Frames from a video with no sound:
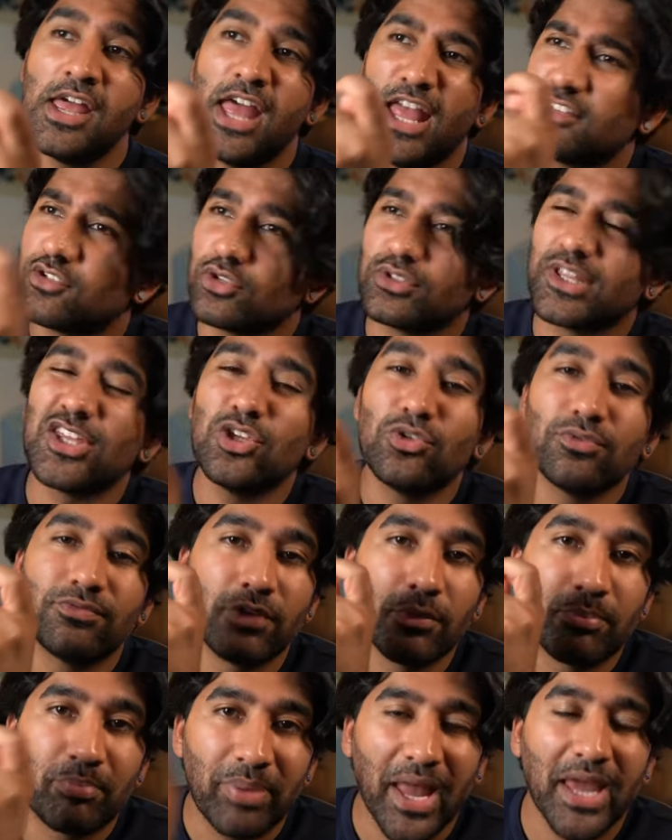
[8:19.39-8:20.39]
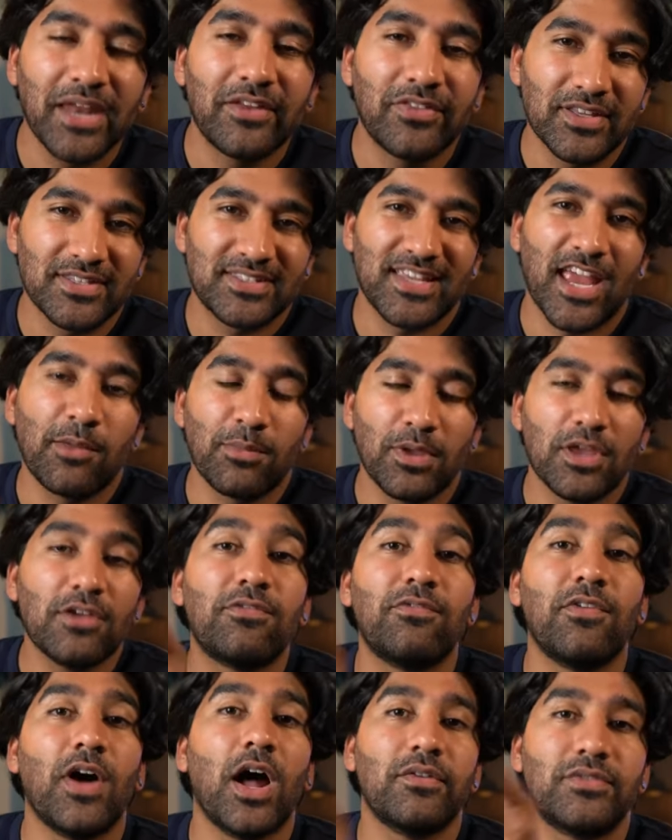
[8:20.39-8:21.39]
it's not that you've repeated the same year
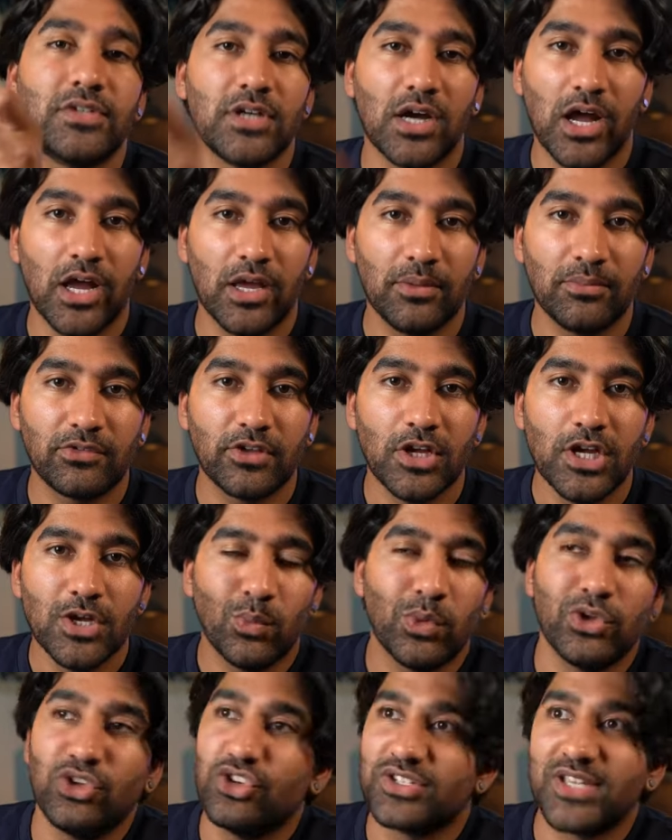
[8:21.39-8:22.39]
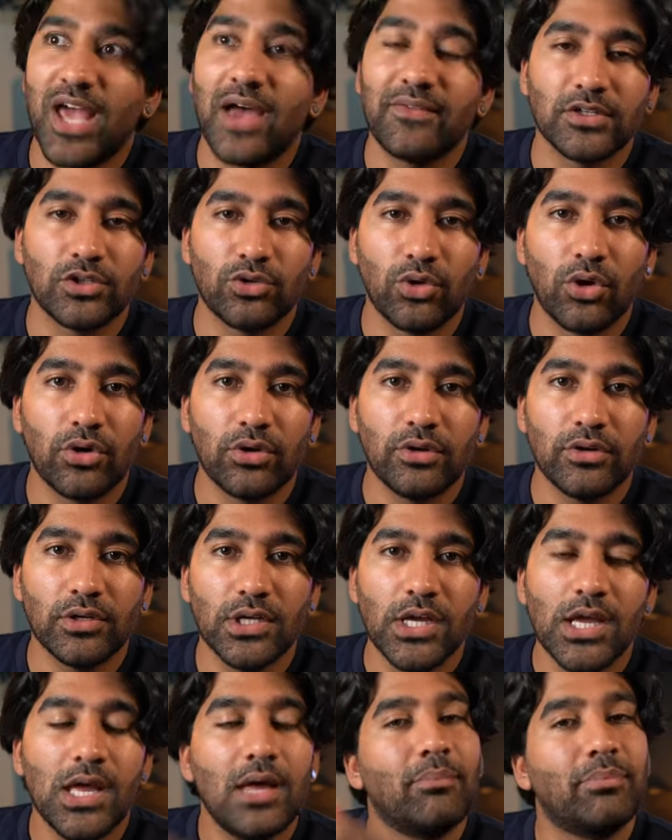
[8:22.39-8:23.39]
5 times where you just haven't grown,
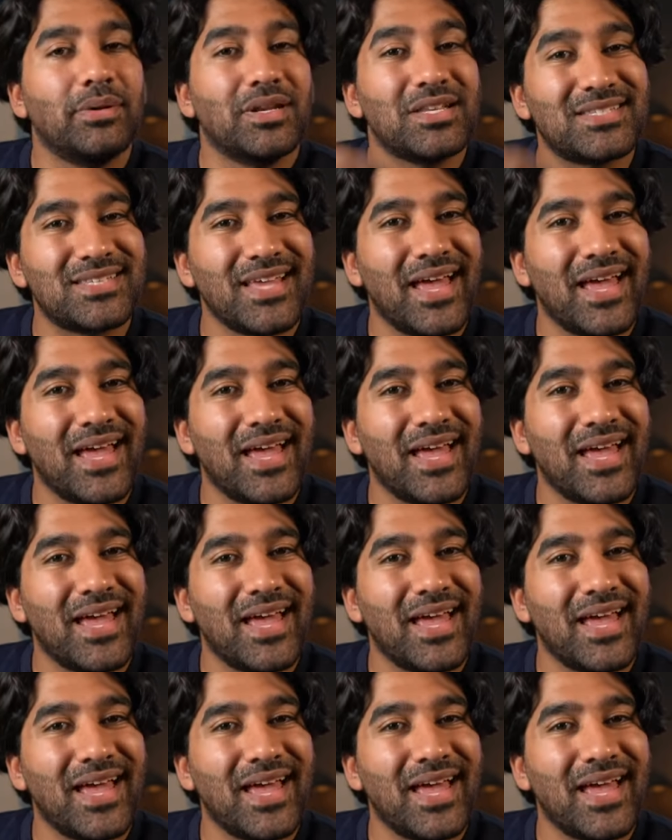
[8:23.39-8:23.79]
but it's